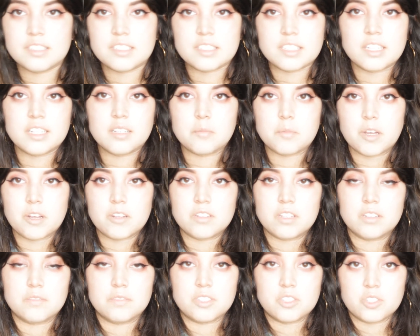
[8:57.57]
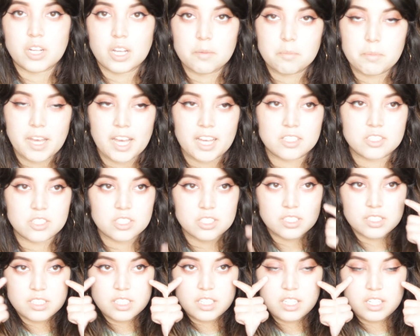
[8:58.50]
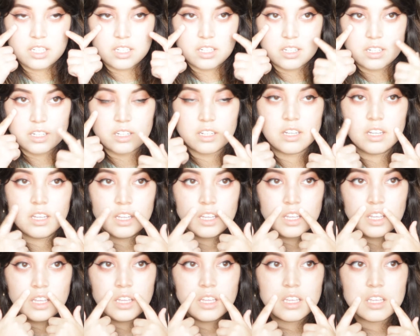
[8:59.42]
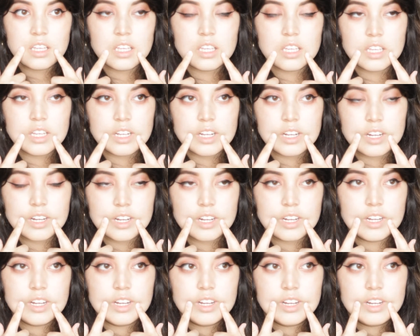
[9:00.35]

insane amount of dry patches here, here,